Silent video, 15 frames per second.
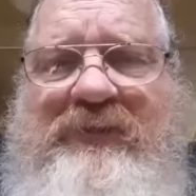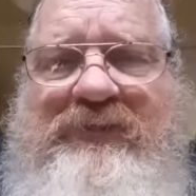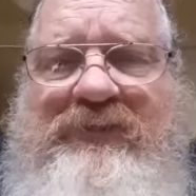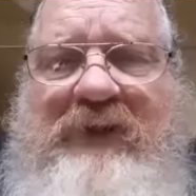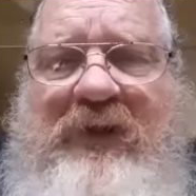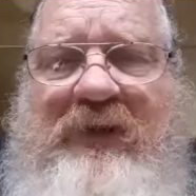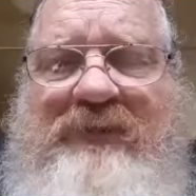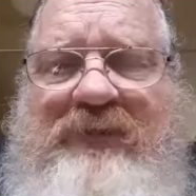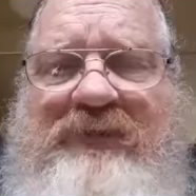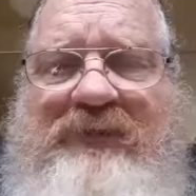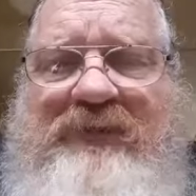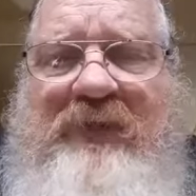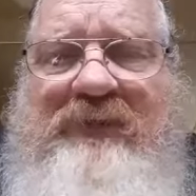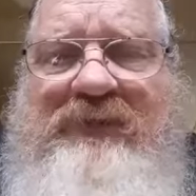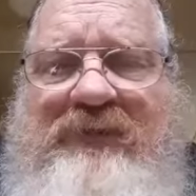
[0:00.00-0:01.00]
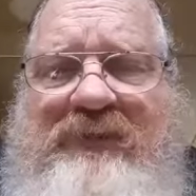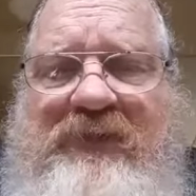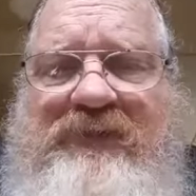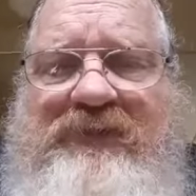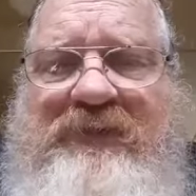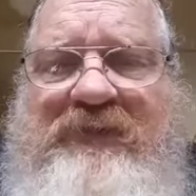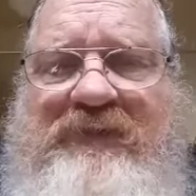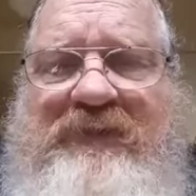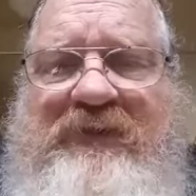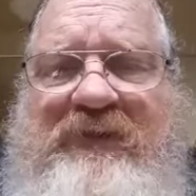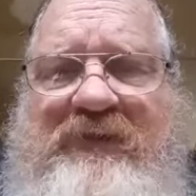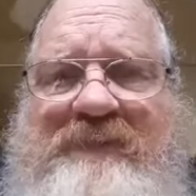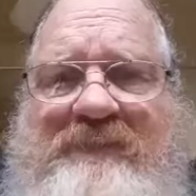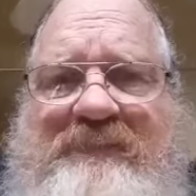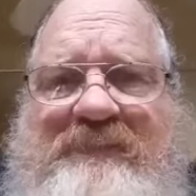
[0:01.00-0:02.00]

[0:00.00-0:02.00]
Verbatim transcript: to strive for self sufficiency.